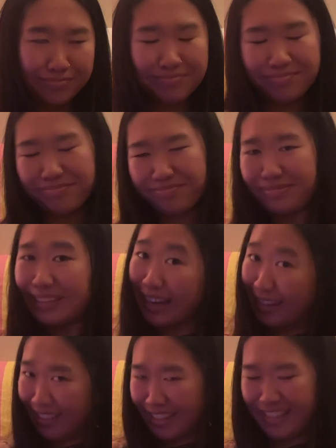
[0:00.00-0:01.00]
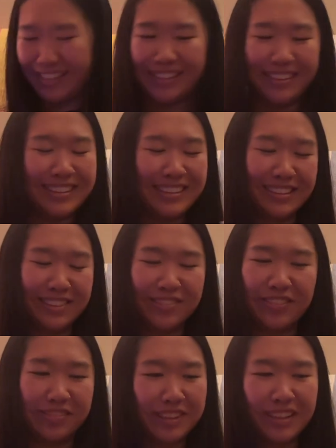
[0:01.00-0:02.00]
I like it.
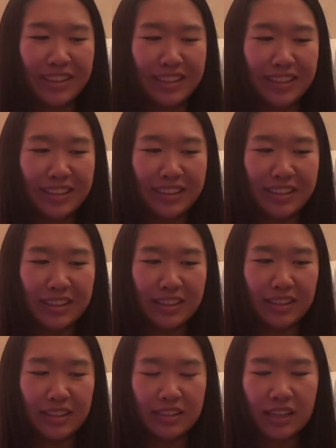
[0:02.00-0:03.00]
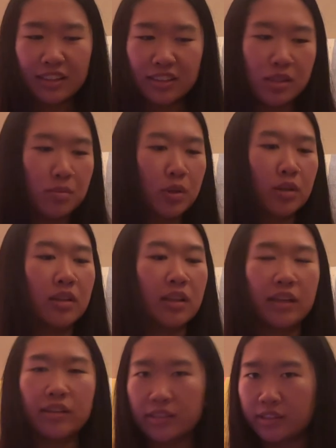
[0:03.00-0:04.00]
It's actually more clary
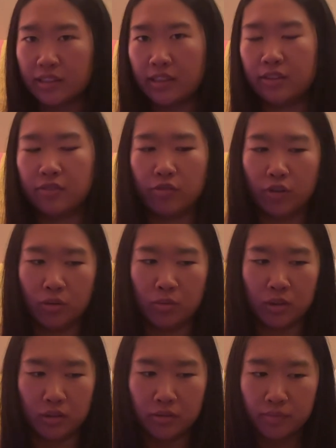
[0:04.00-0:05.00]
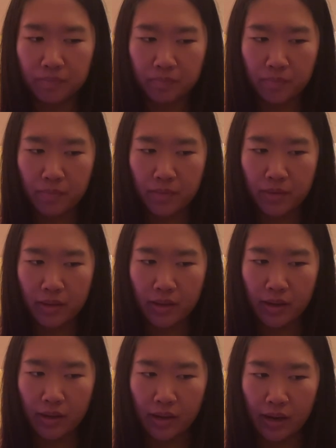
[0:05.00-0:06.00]
sage forward.
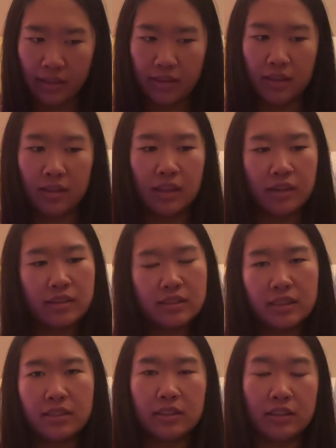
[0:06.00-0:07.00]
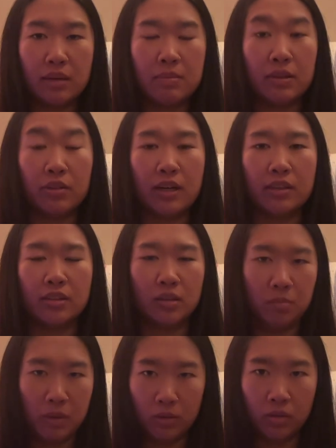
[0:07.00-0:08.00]
I think clary sage and lemongrass are
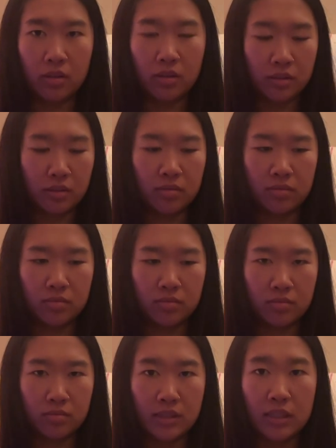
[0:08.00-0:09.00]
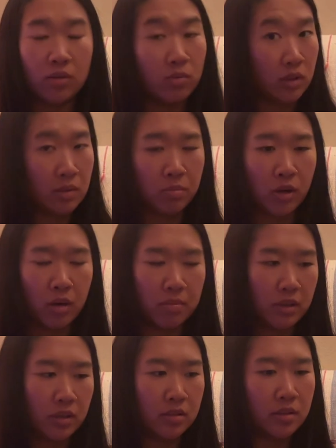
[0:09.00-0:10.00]
both equally
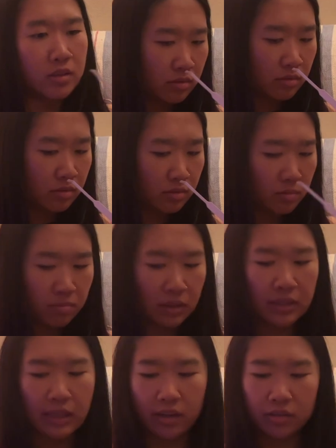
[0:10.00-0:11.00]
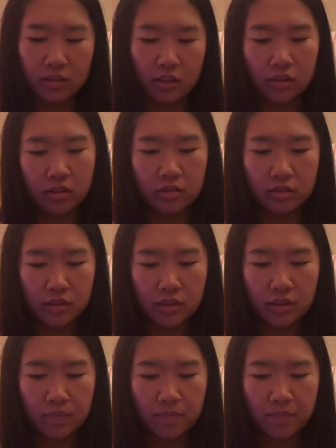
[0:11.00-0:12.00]
prominent, but they are turned
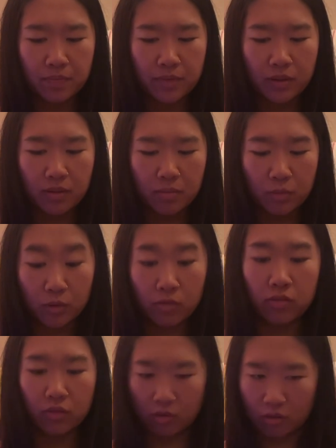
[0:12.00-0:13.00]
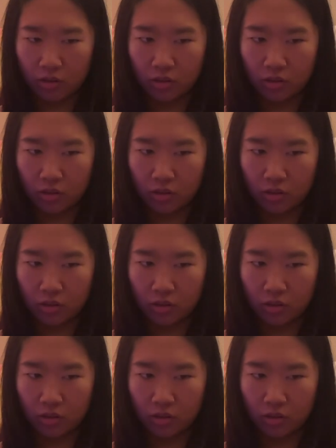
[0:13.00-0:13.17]
more floral